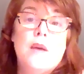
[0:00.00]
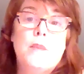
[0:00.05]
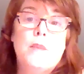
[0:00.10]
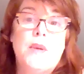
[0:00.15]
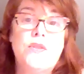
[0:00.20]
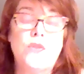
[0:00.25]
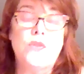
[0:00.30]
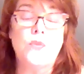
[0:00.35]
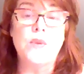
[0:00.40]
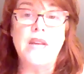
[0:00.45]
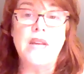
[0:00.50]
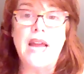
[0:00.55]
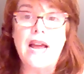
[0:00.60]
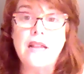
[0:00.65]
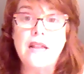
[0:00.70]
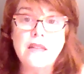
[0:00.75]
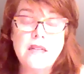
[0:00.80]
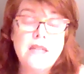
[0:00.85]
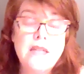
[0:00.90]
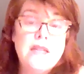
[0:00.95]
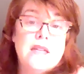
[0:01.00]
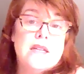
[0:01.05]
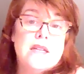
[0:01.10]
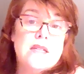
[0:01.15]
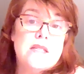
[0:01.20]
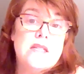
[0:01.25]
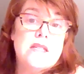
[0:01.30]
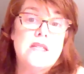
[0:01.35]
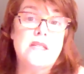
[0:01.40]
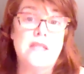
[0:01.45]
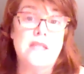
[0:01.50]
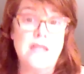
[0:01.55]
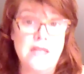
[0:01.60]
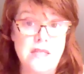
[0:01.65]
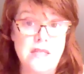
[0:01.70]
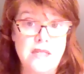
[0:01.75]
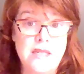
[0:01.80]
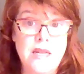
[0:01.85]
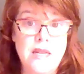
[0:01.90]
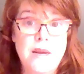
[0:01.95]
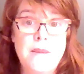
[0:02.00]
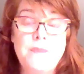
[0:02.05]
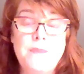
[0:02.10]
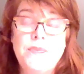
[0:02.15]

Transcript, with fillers: But the reality is, is this